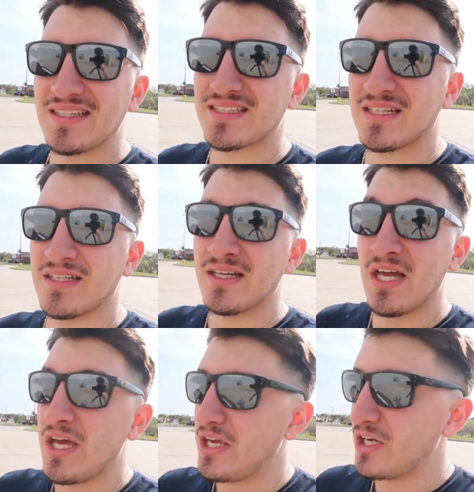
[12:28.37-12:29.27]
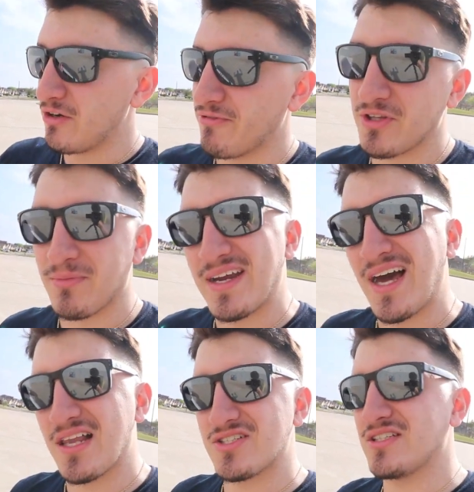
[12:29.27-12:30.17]
It's gonna, you know, further my
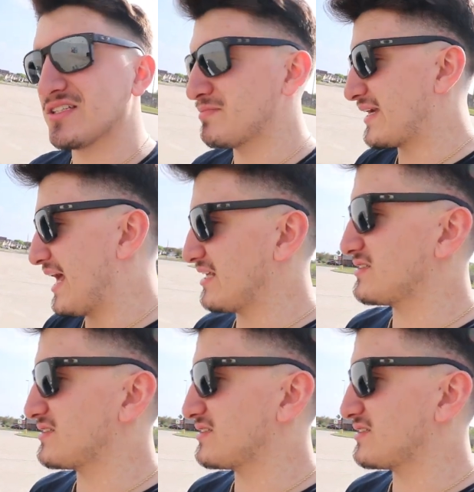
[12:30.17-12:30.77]
knowledge in this mechanic